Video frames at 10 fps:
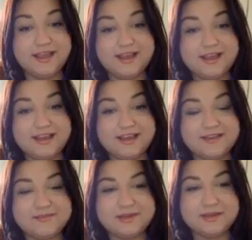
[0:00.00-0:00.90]

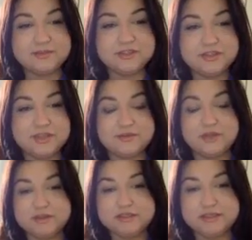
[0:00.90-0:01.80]
Hi, my name is Geneva
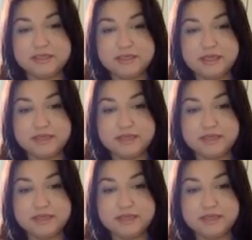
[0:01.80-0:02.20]
Dalton,